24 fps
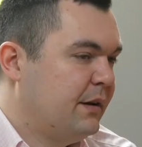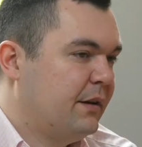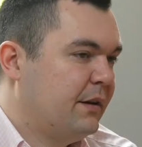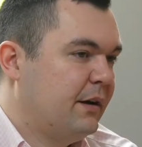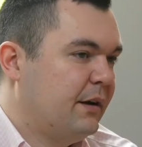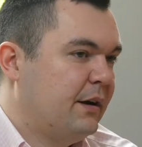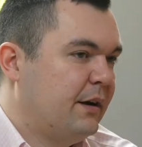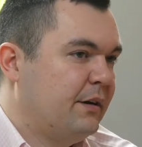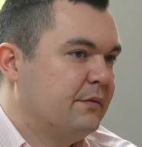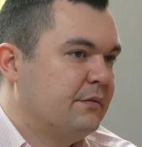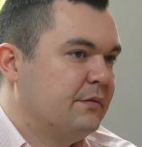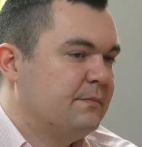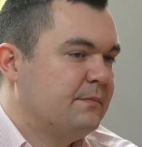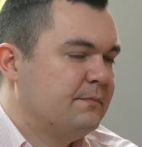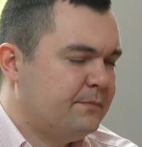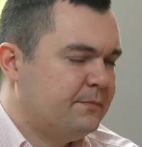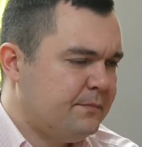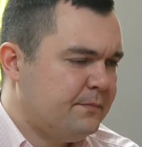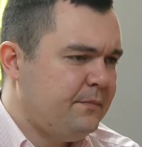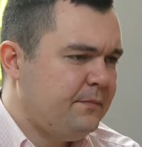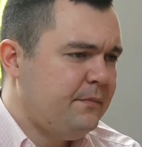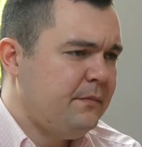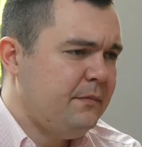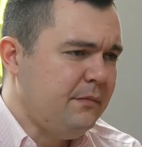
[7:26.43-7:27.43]
house,
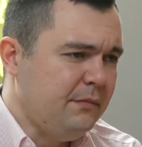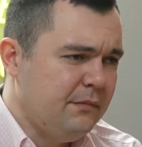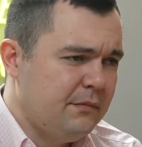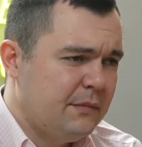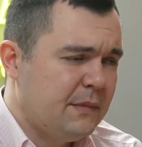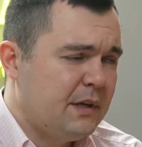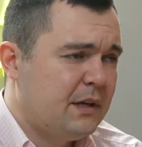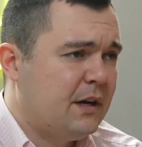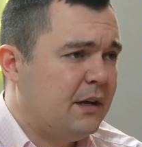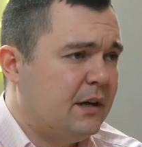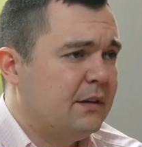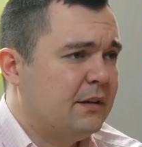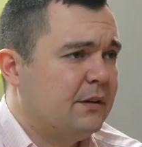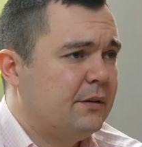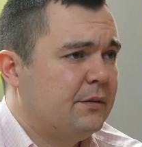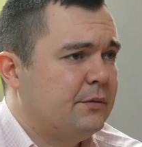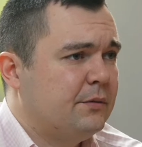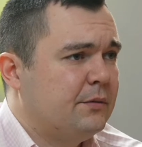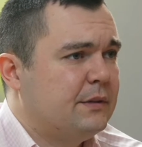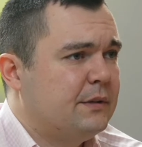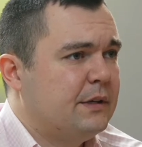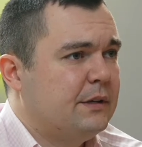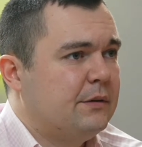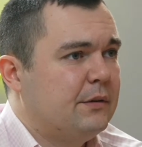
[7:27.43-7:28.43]
condo or
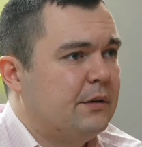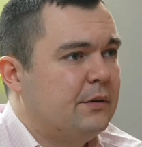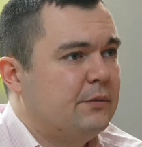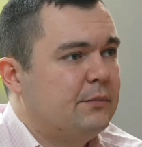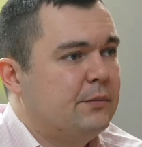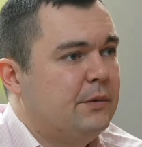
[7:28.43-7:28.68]
townhome.